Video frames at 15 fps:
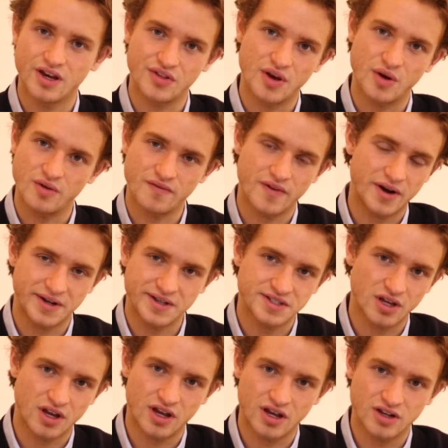there were
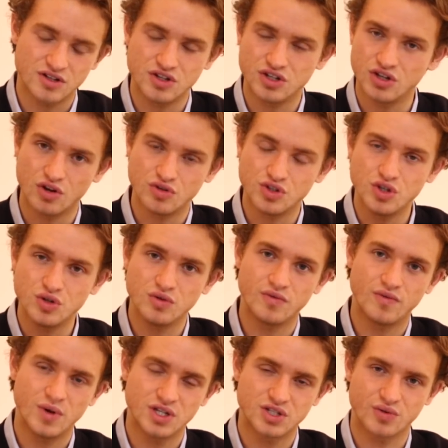various new
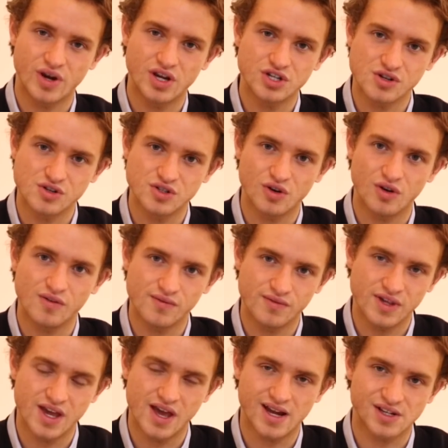iterations of
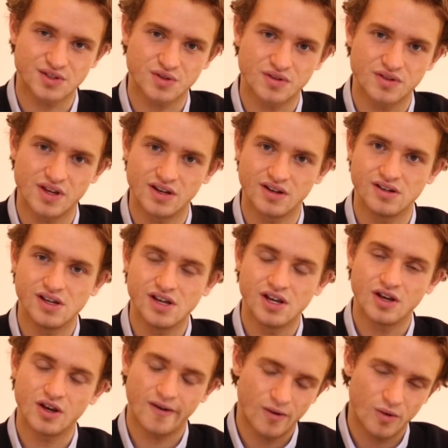the extra thin,
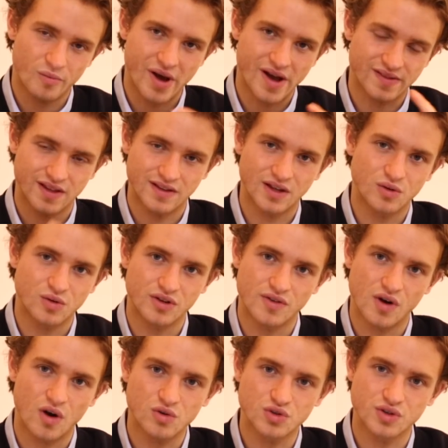or back then they called it
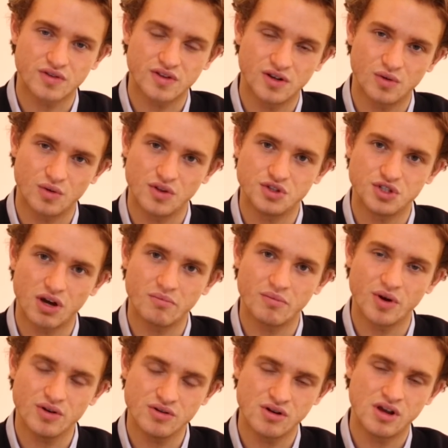the ultra thin or the
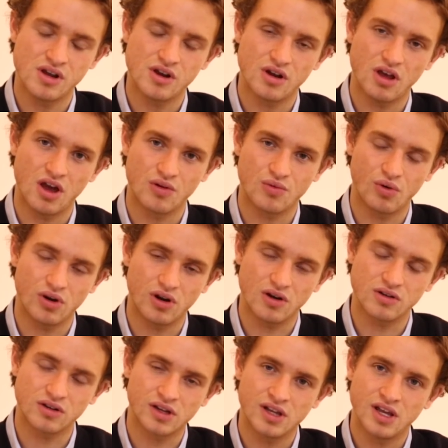jumbo Royal
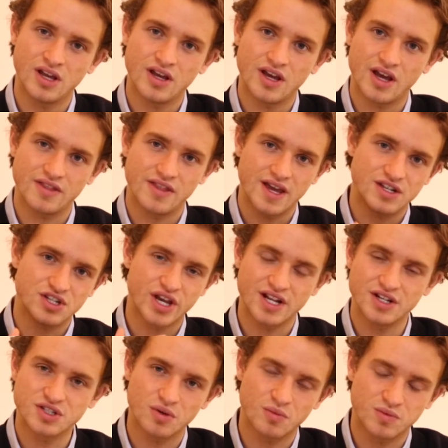Oak. They
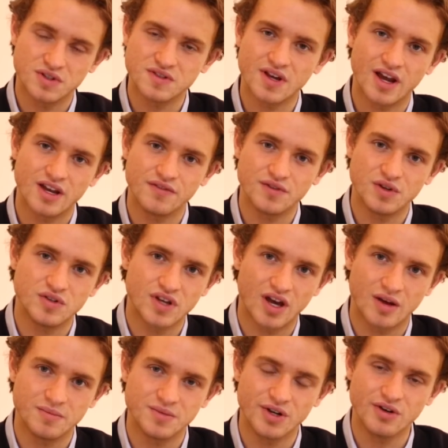changed the design a few
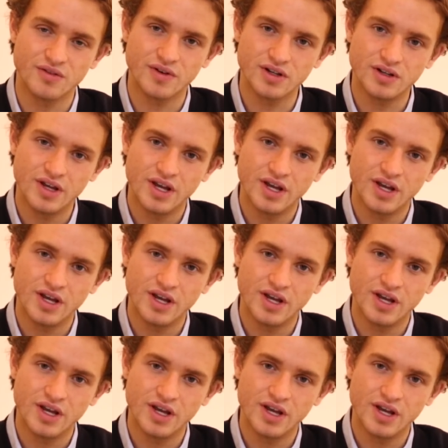times over.